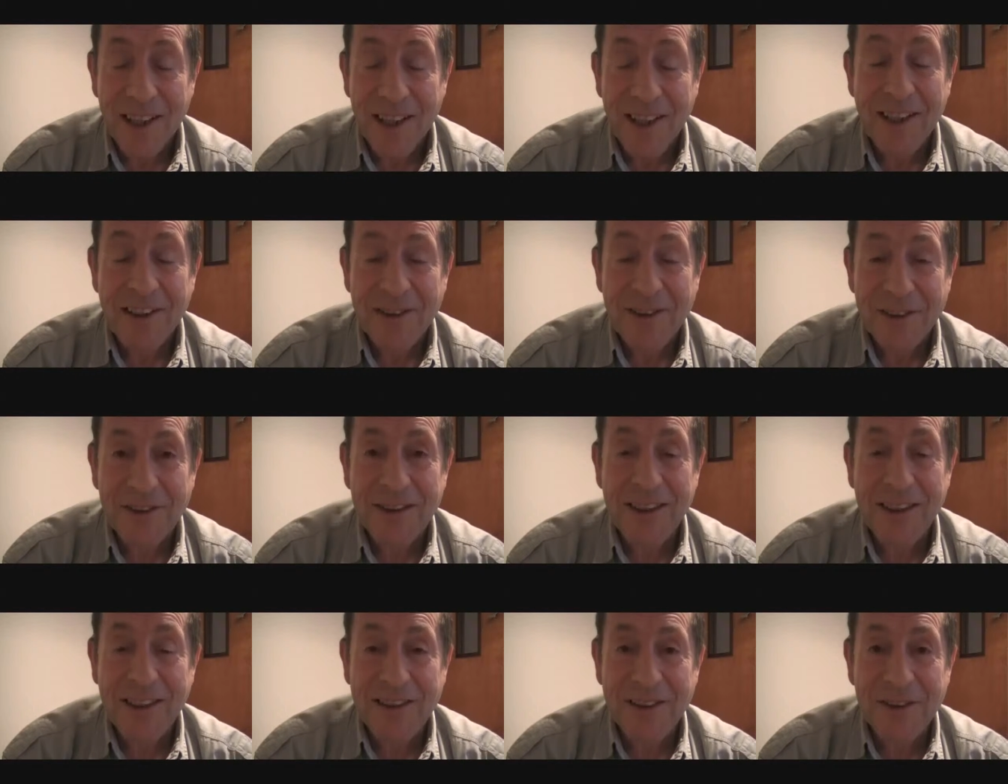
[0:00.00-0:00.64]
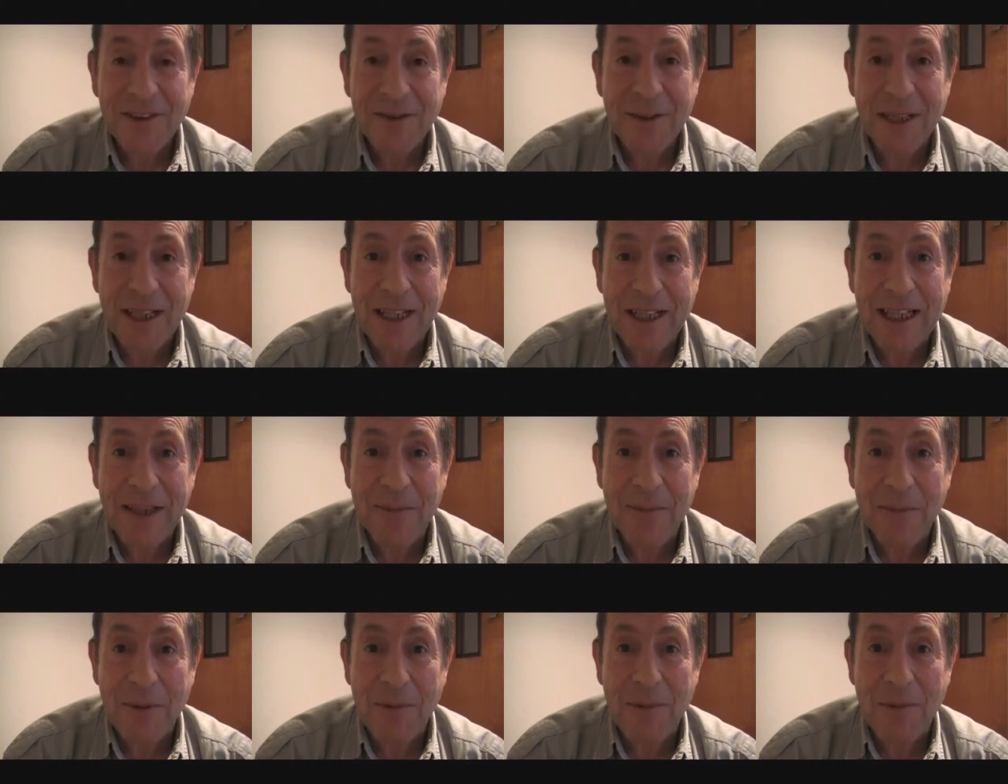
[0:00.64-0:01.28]
And that's the way I
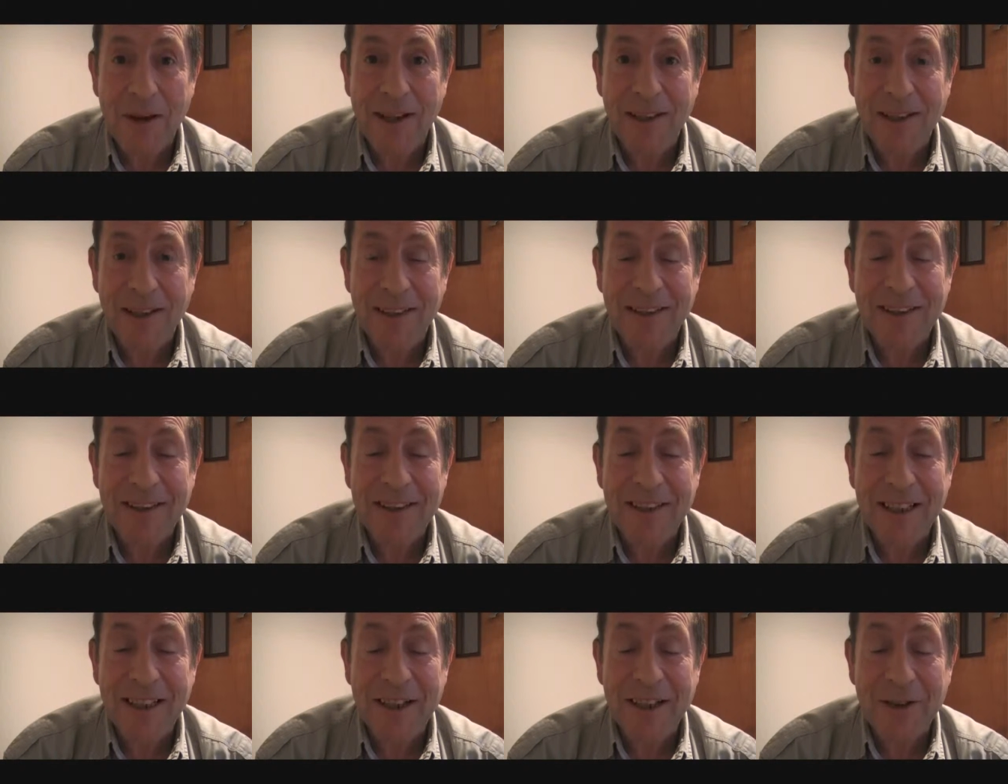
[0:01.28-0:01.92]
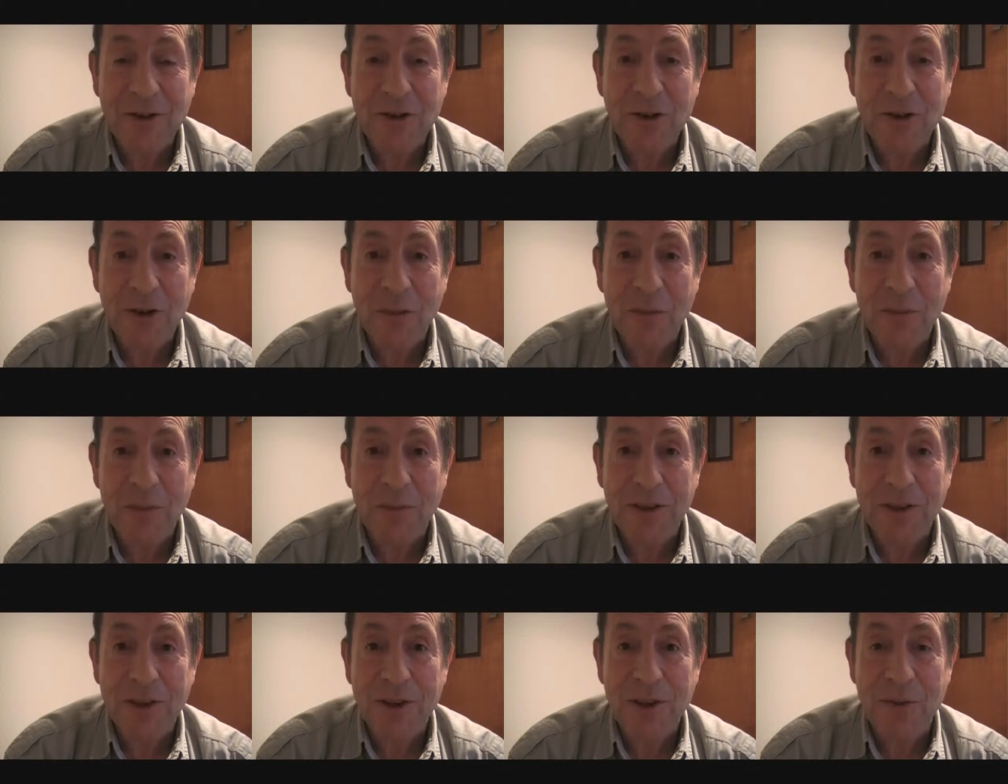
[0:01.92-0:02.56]
kept my mind. I didn't let it trouble
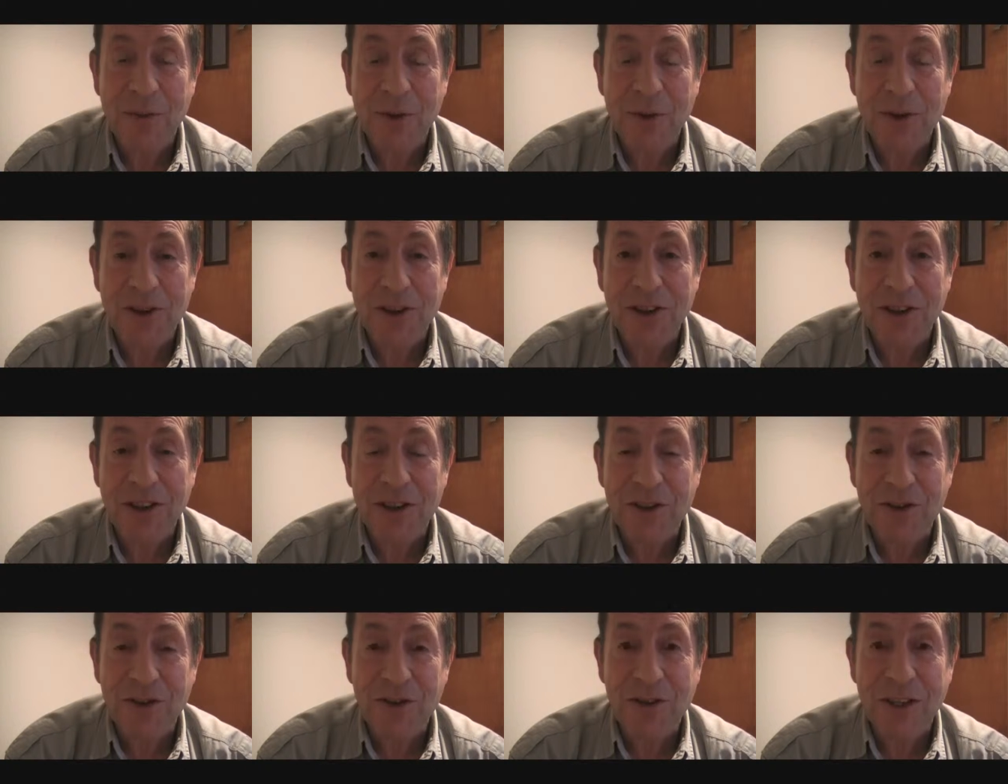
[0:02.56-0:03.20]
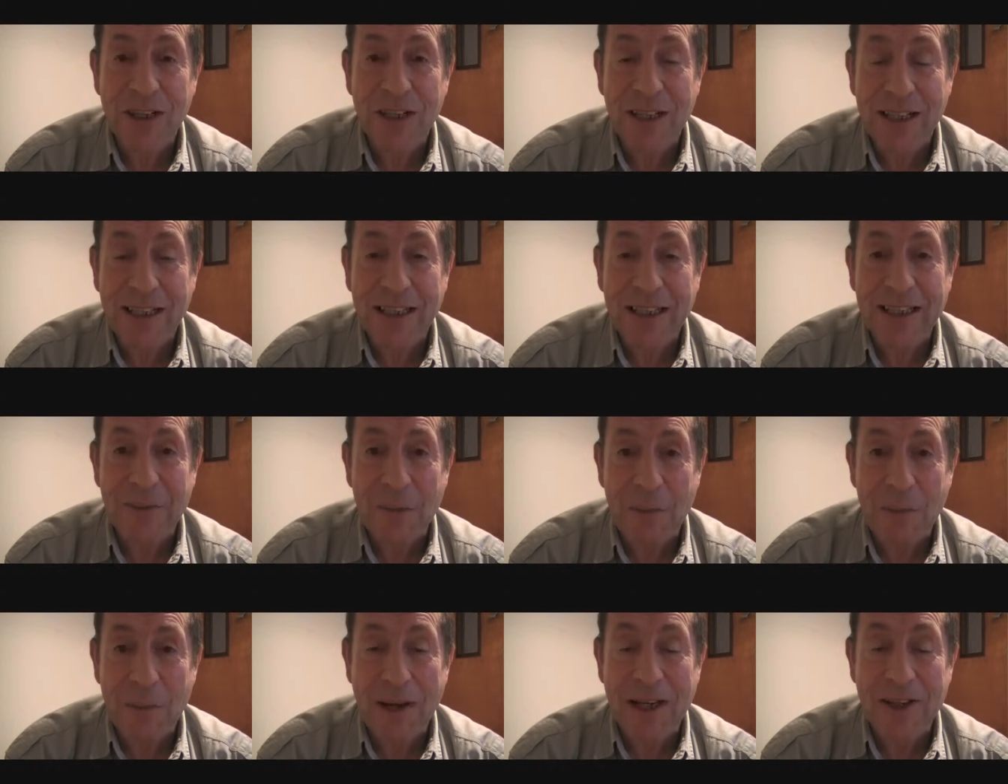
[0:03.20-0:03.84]
me too much, I didn't try to
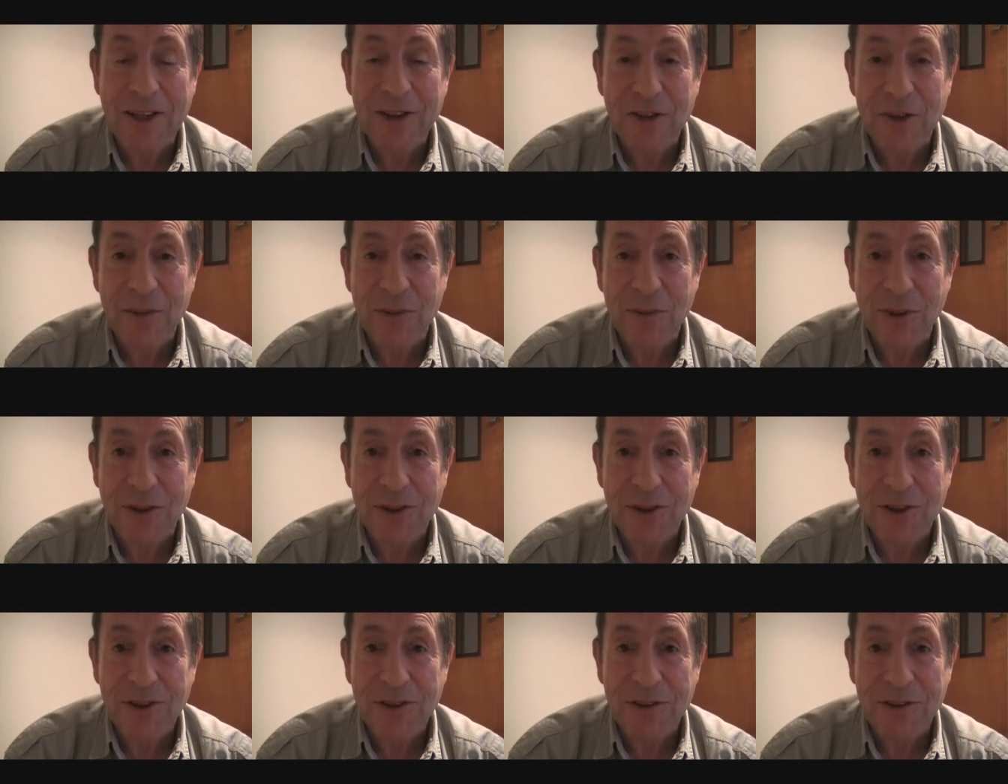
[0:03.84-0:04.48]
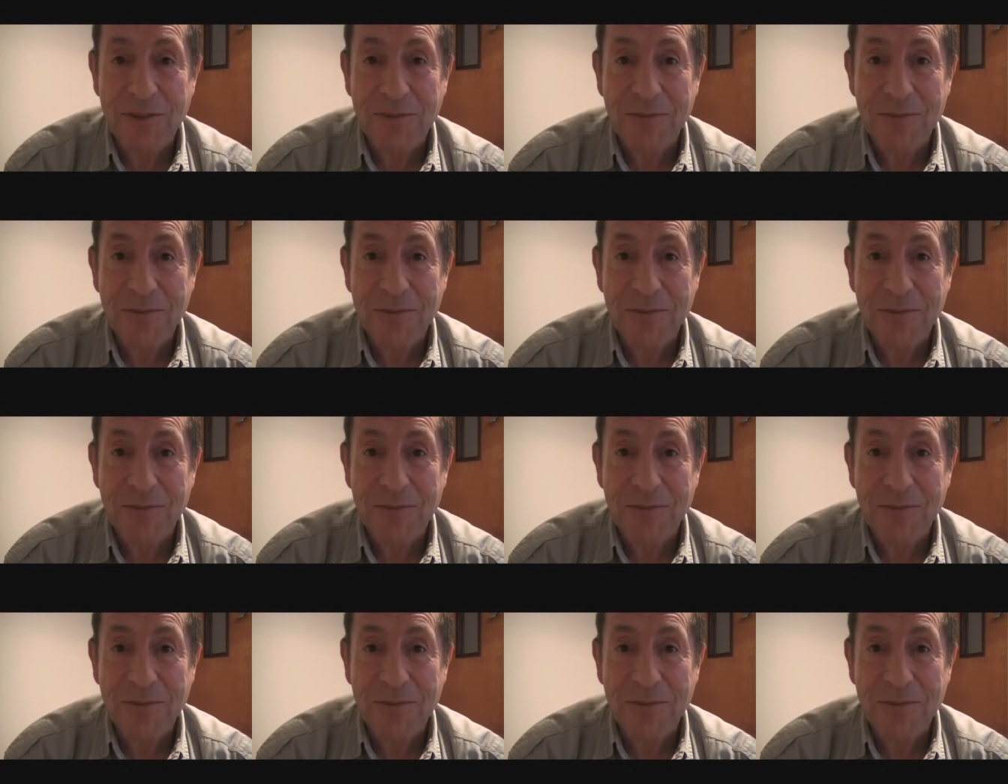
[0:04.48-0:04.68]
get my mind too much.